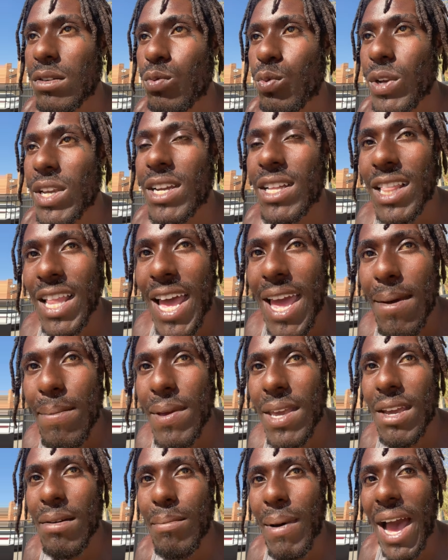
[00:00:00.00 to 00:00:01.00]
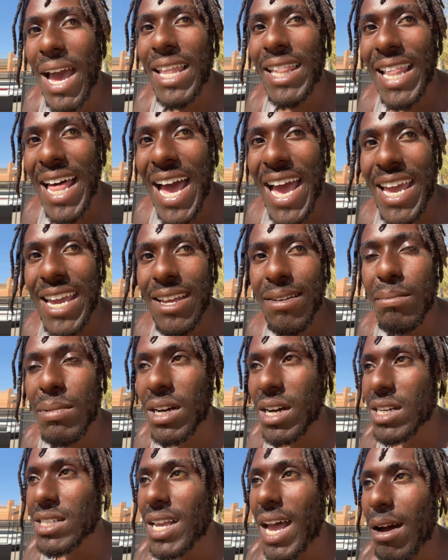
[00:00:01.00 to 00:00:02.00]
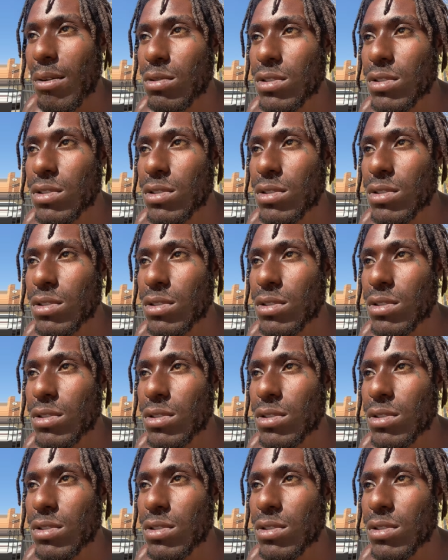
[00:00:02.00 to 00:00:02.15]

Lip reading: reclaiming my light because I